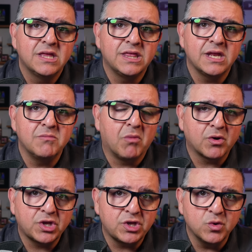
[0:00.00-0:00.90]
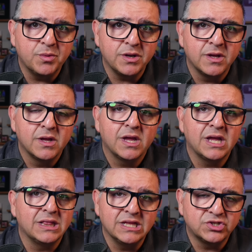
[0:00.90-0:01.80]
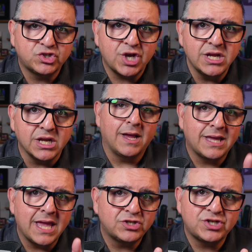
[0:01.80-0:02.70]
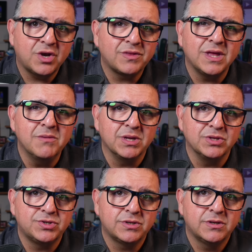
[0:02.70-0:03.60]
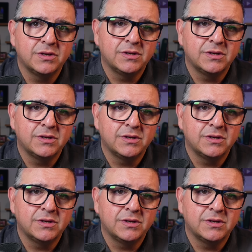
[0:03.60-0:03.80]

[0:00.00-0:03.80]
than Mark Cuban and Liz Cheney. I can't share the image.